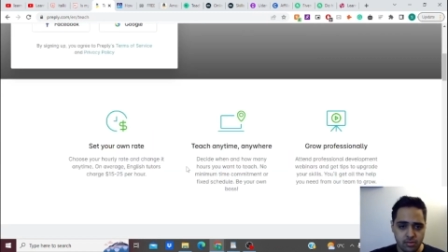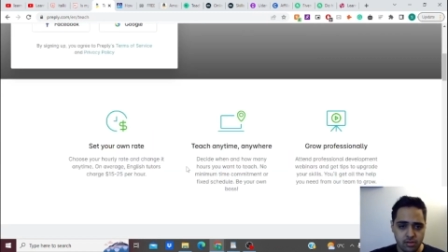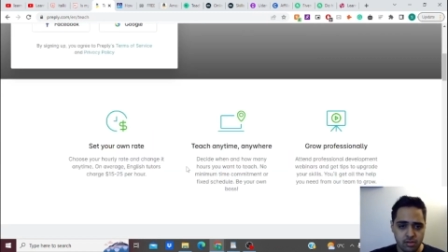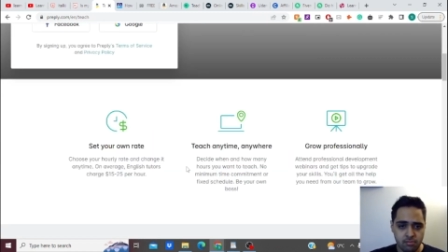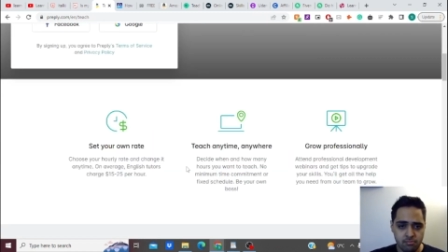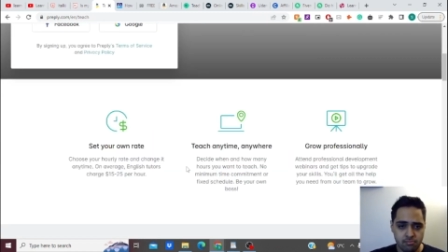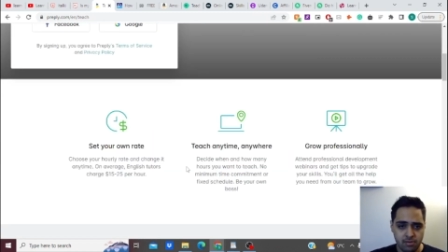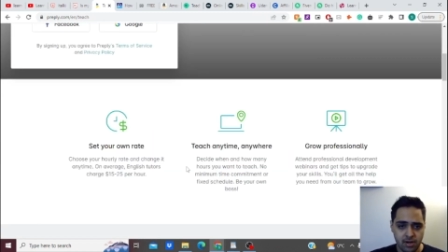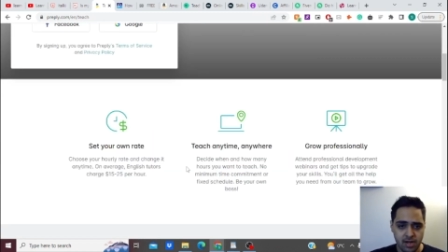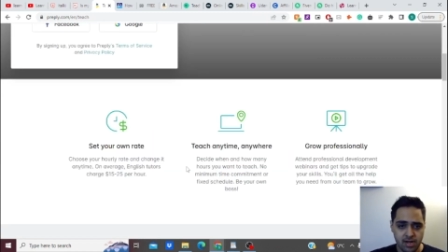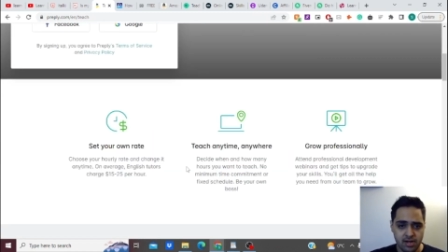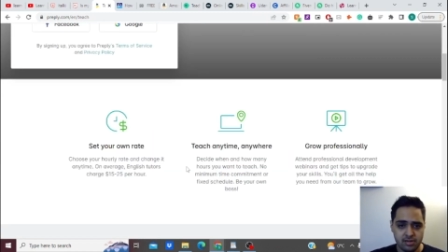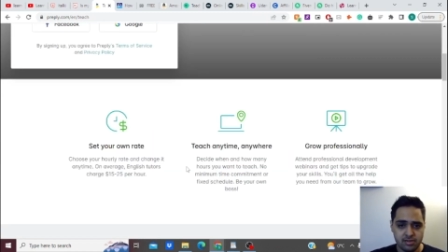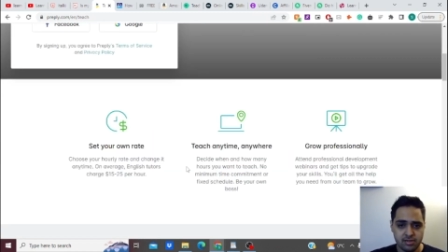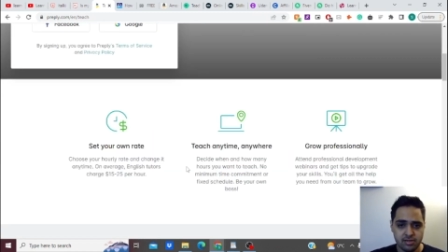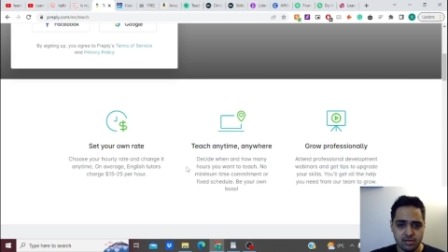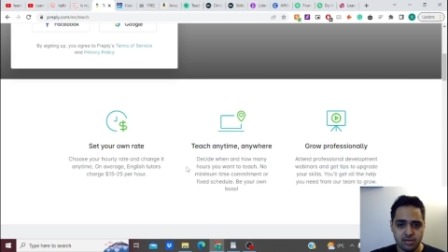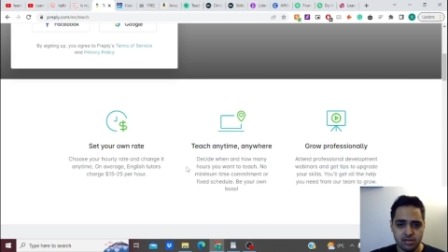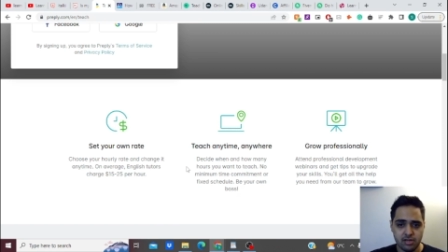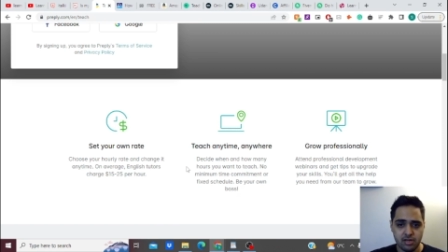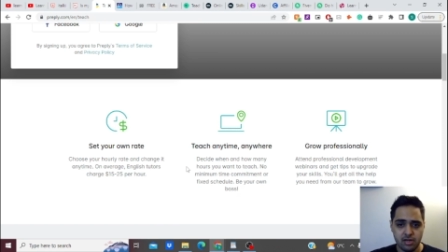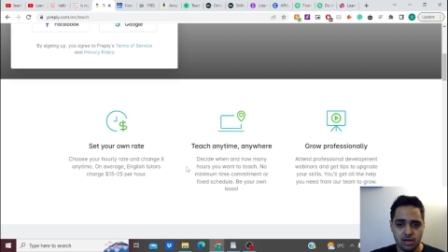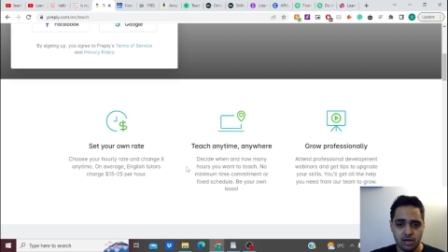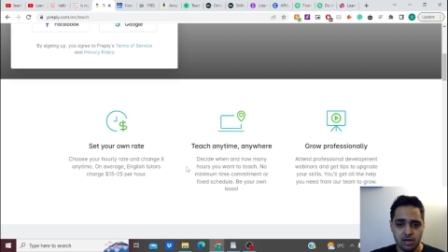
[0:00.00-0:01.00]
but
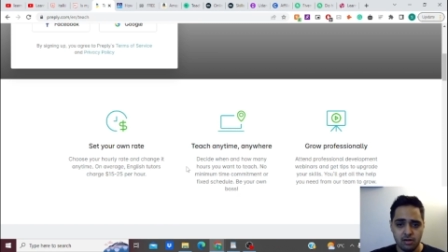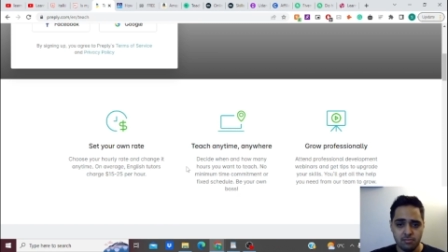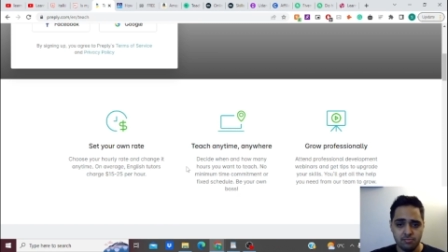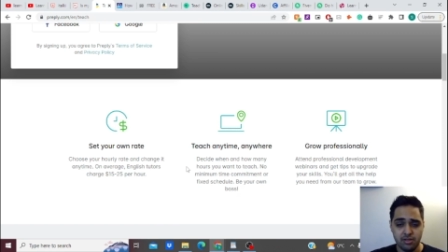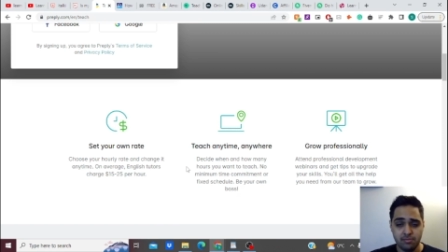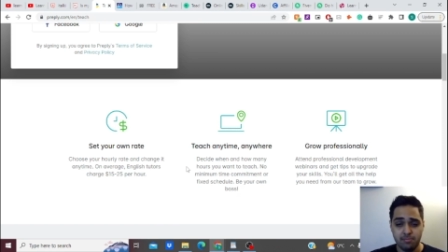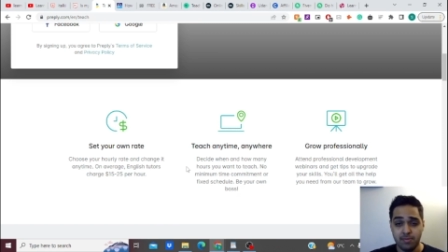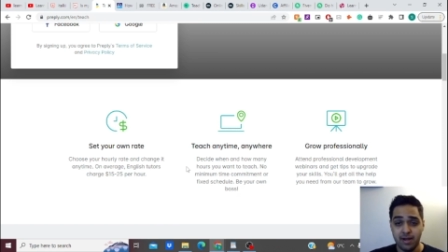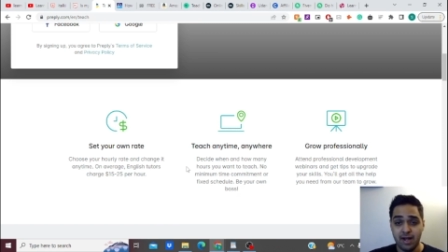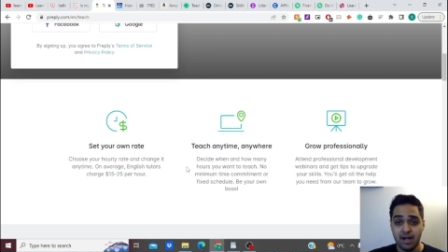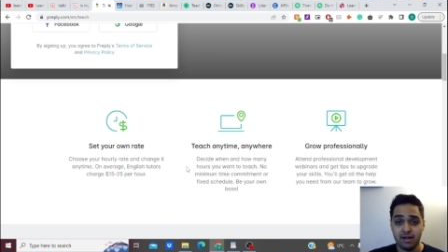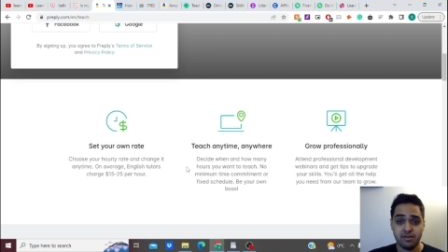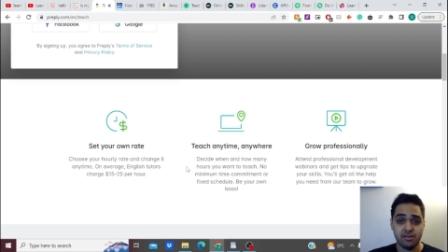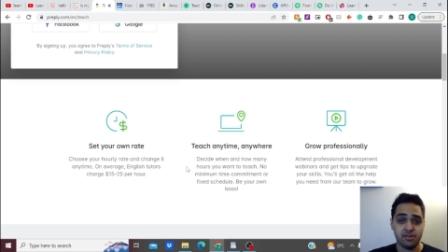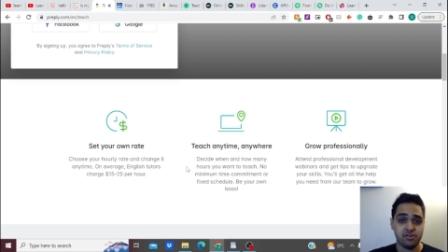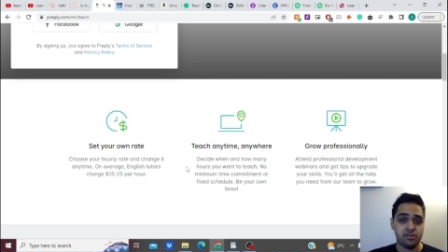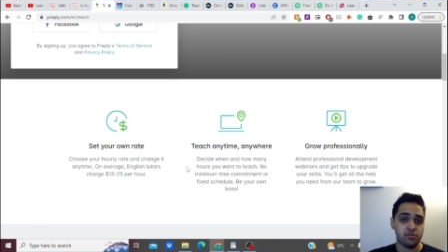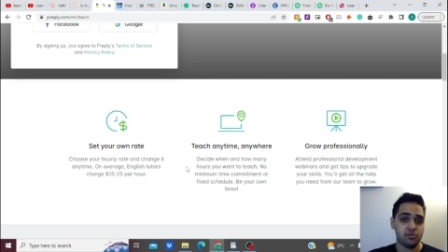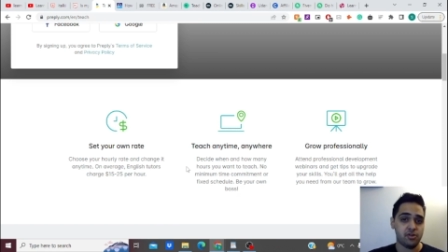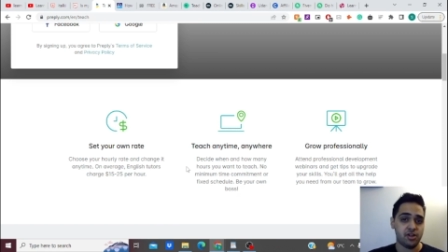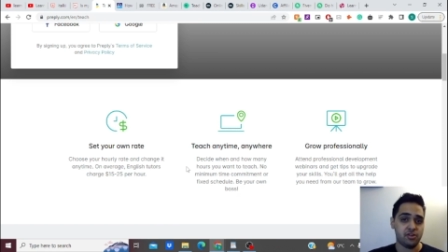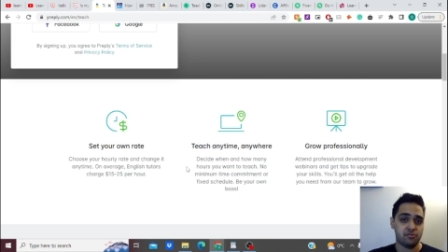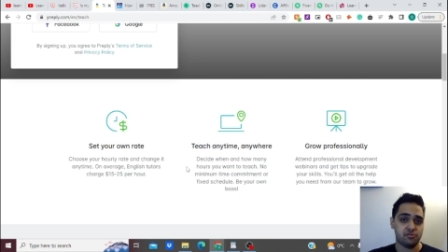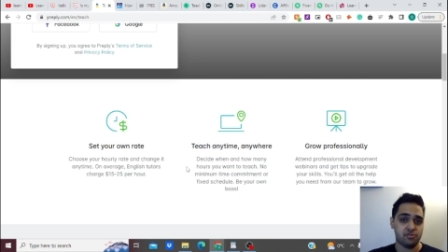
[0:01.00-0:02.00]
the barrier
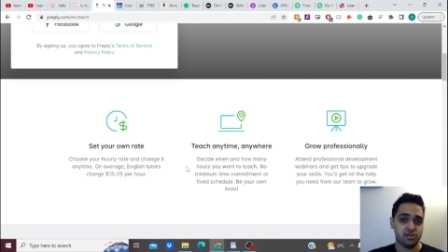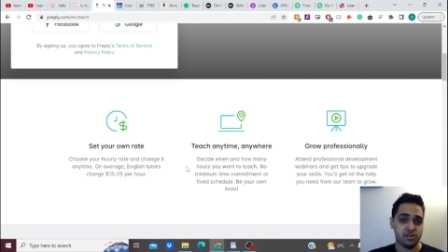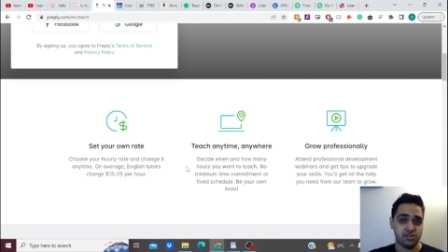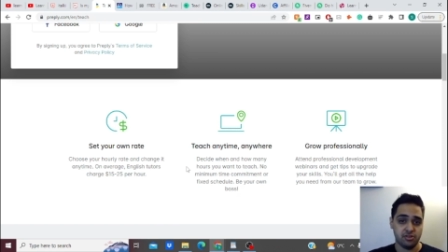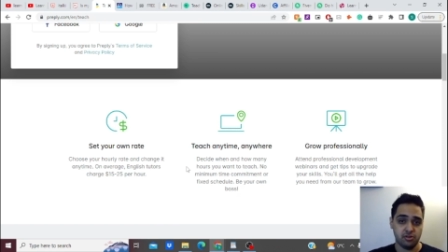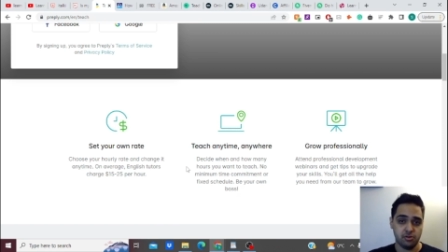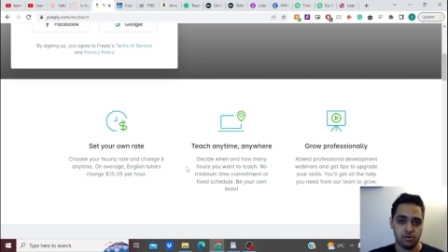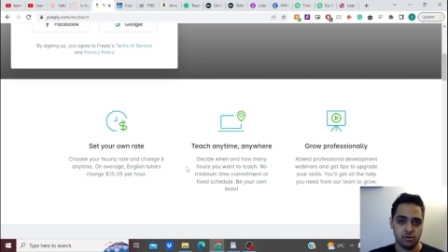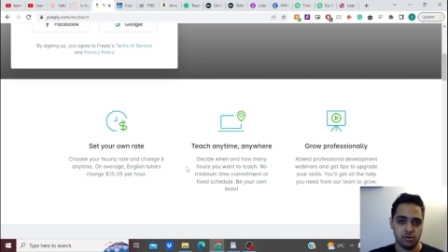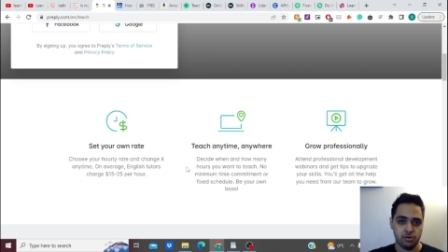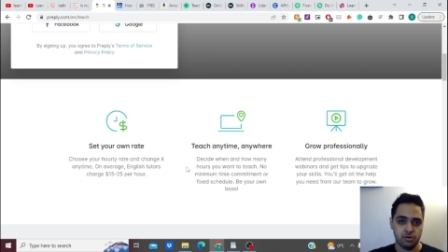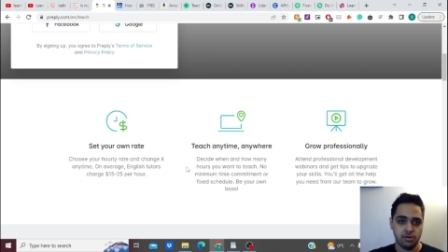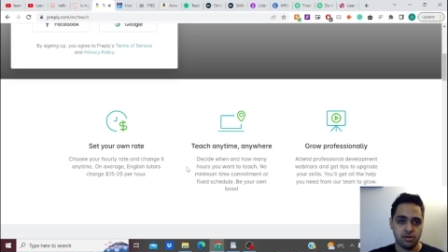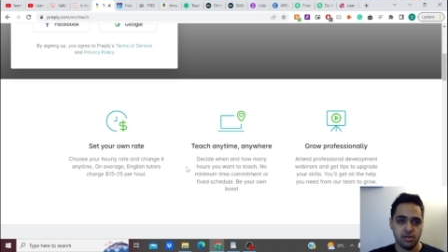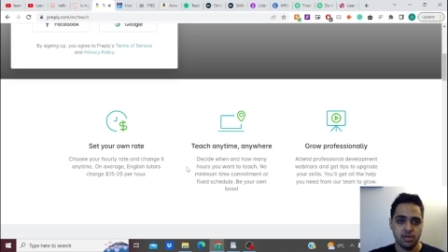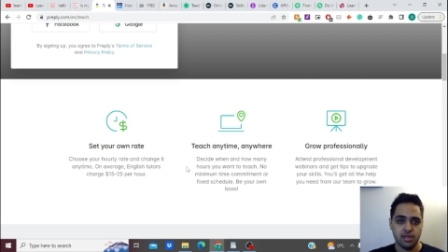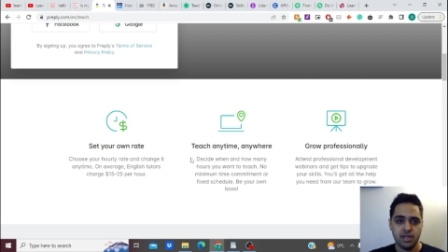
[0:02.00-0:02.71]
to entry is lower.